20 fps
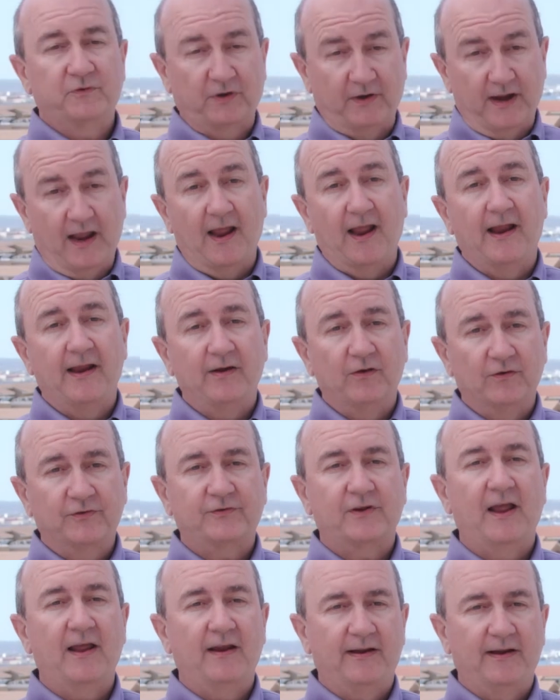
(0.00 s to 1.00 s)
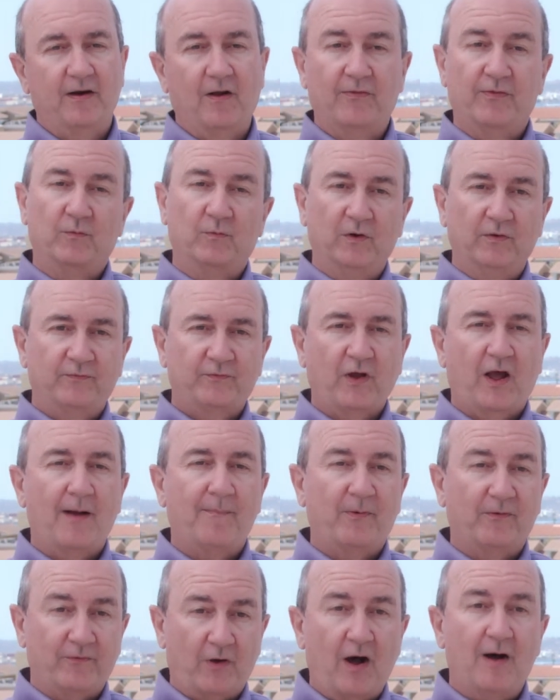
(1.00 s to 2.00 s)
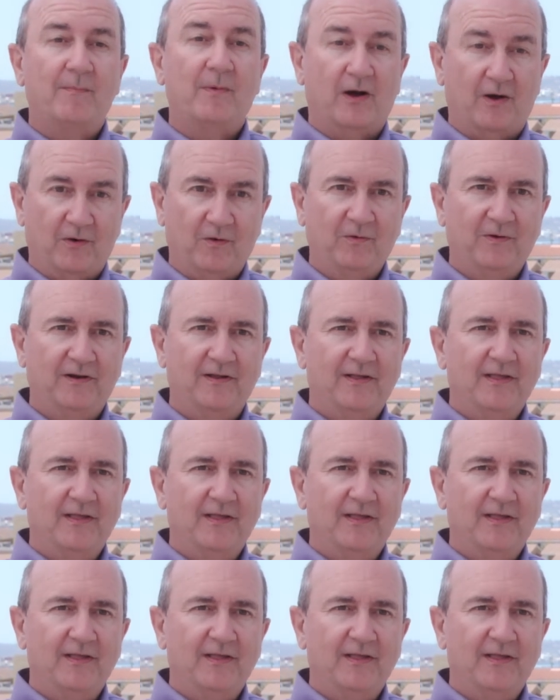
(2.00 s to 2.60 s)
Today, you're standing on the rooftop of AMO